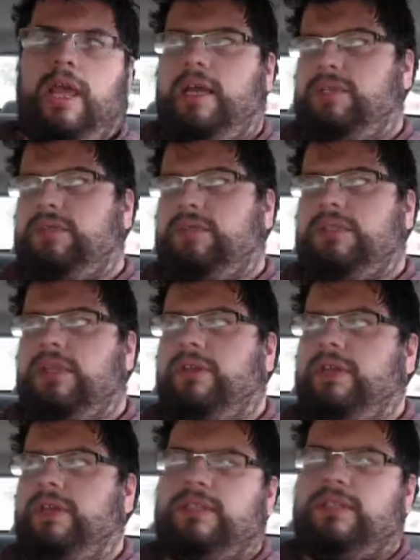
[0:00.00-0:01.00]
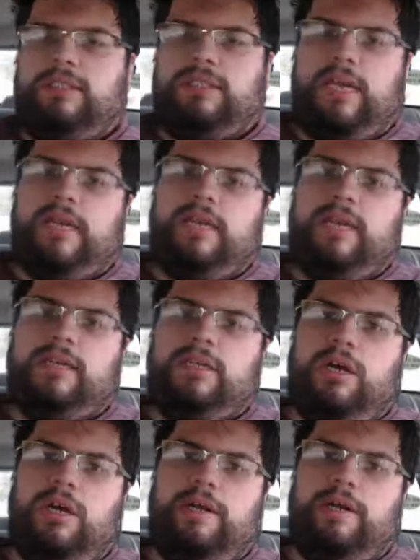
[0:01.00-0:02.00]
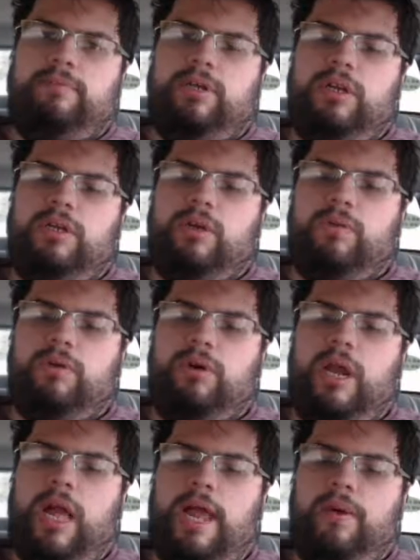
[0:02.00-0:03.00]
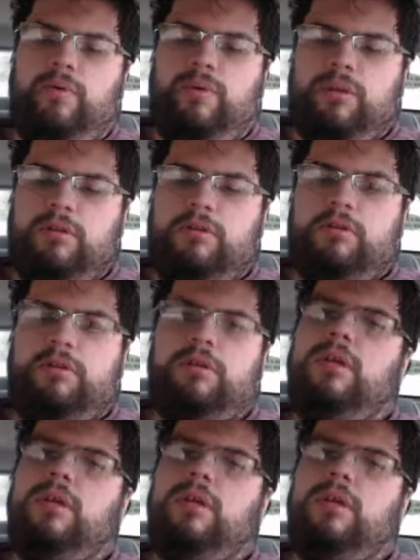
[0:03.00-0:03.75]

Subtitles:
as well as other things, since I had that time. But don't worry, I will.